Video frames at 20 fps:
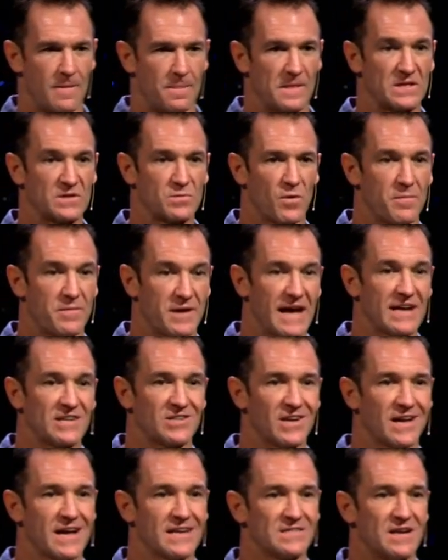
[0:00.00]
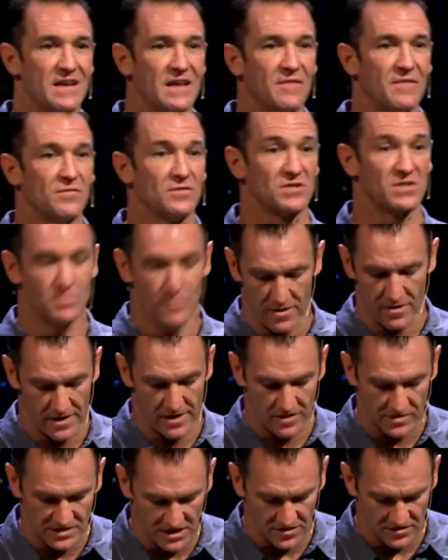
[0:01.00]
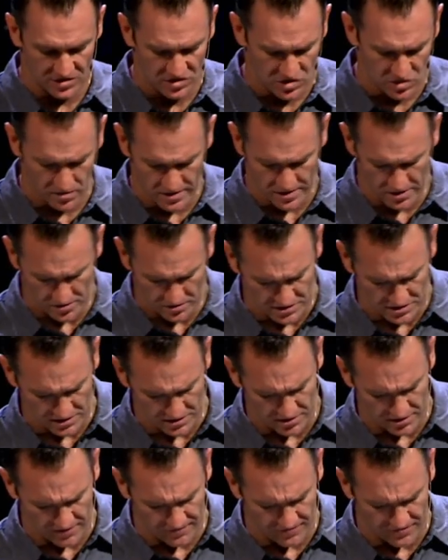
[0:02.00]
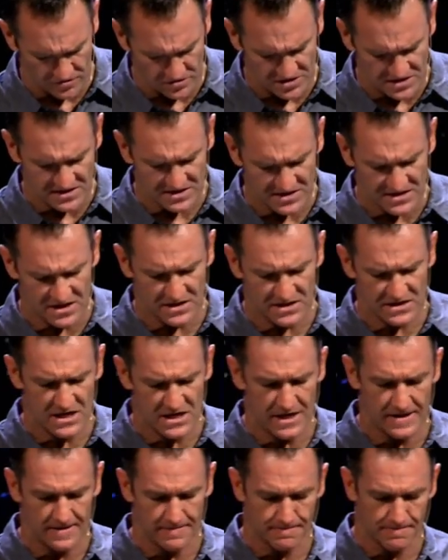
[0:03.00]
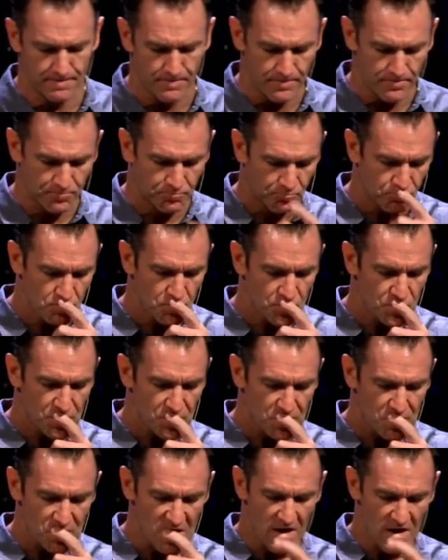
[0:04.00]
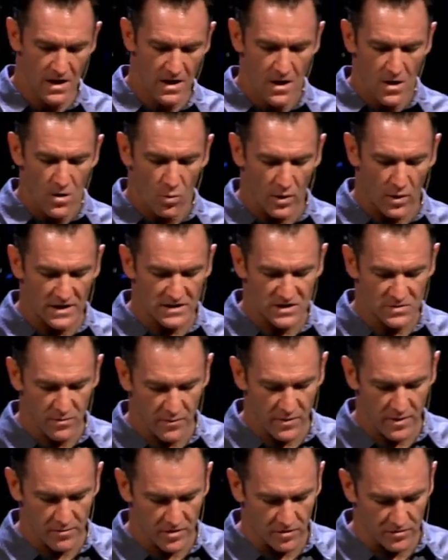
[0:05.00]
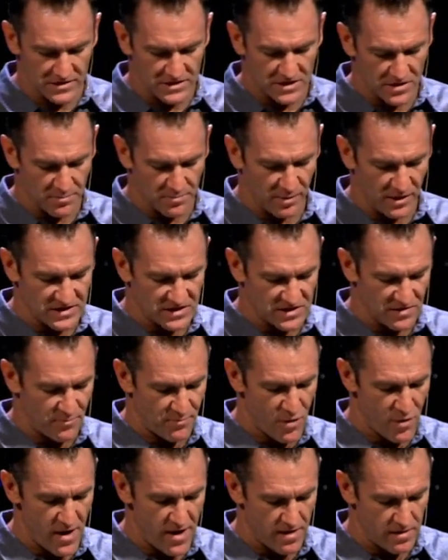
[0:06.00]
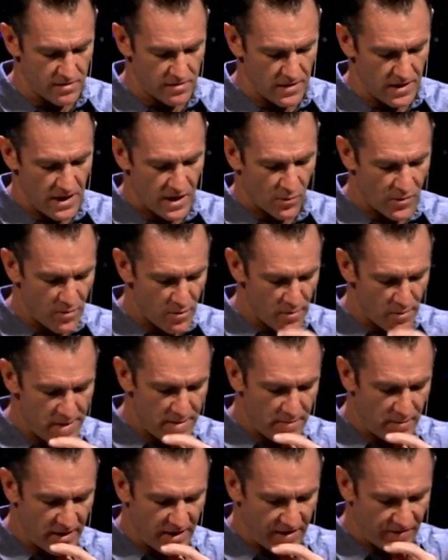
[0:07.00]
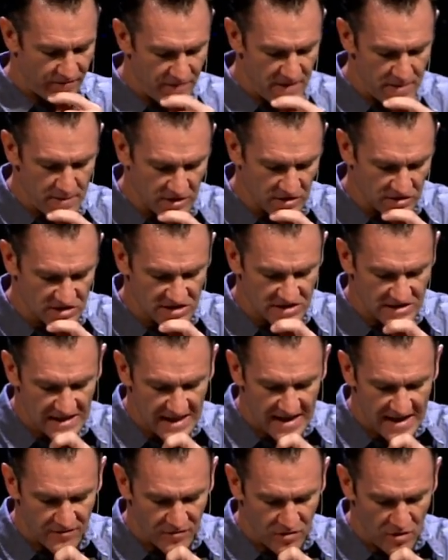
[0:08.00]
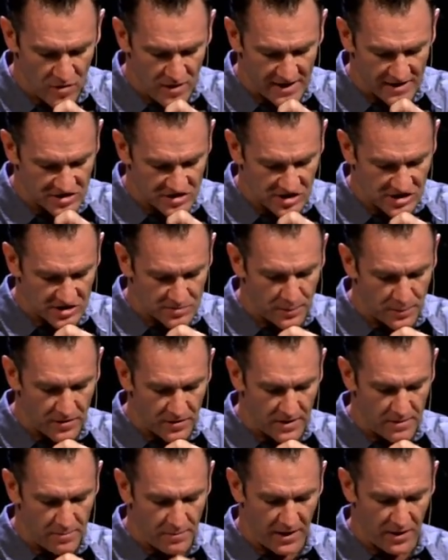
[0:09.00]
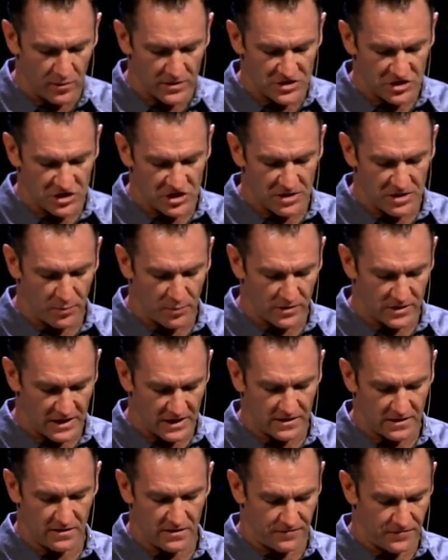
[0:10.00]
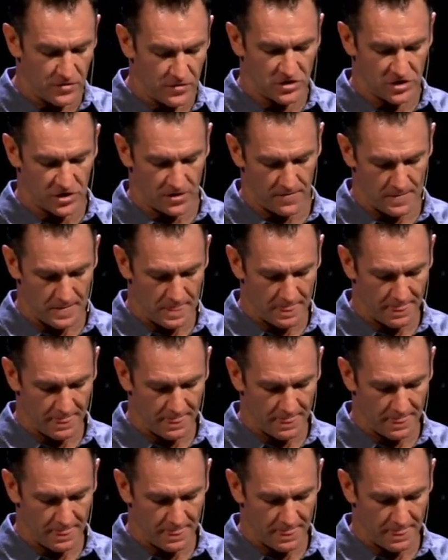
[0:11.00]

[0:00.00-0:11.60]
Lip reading: This woman actually has an evil spirit. Here's how the story goes. Look at verse 16. Once when we were going to the place of prayer, we were met by a female slave who had a spirit by which she predicted the future.